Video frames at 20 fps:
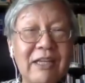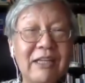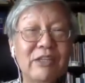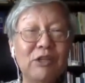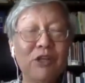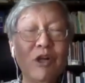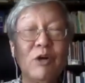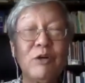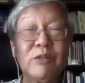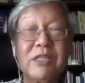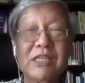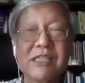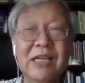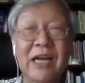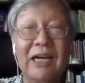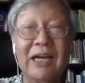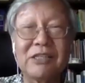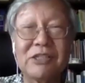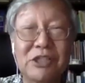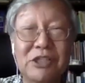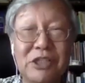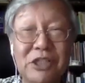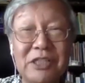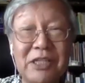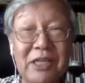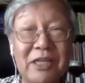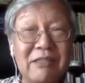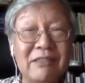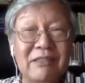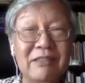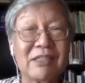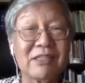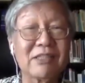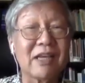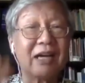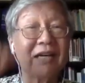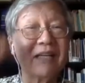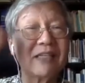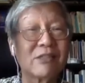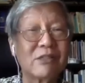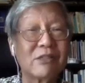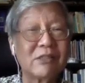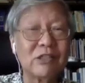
you know, this guy is cheating, this guy is,